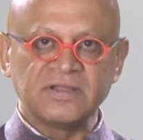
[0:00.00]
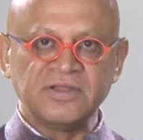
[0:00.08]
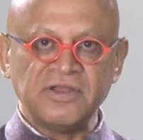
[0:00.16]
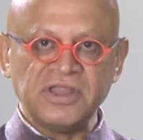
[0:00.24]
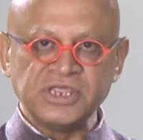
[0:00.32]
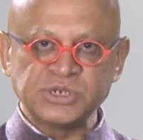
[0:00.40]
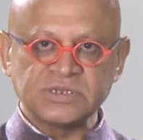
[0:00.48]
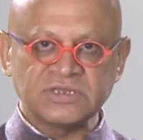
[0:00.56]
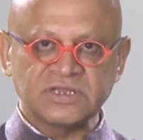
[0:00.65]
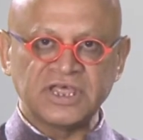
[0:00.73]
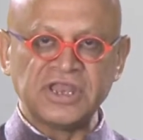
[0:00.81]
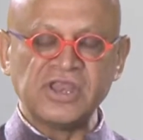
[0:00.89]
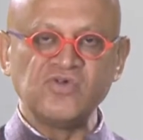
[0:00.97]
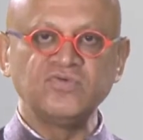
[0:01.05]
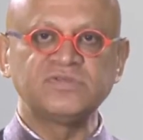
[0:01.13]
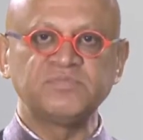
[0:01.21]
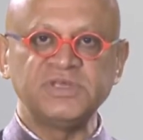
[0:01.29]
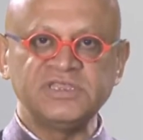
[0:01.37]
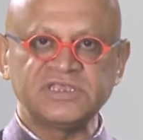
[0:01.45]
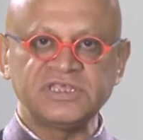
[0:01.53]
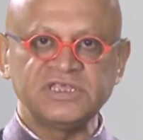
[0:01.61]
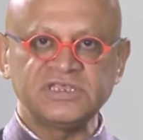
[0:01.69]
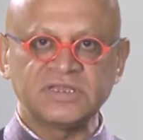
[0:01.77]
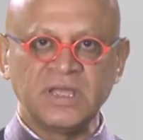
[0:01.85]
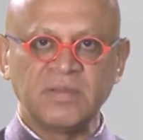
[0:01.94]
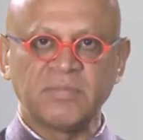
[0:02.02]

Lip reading: niches and new species